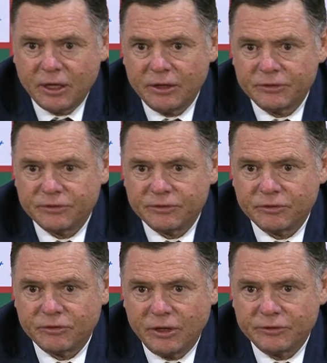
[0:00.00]

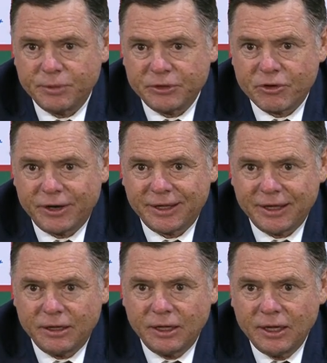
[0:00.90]
has been trying to
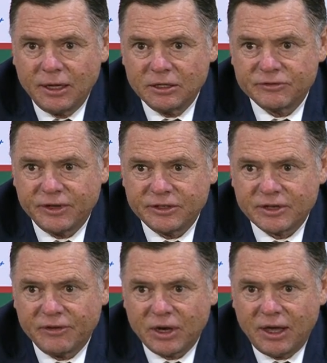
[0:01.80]
get his
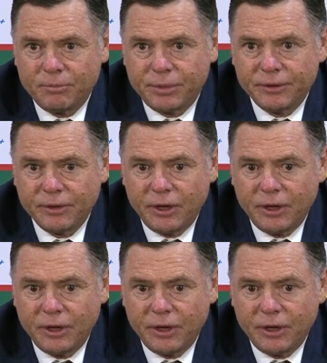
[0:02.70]
fitness level up,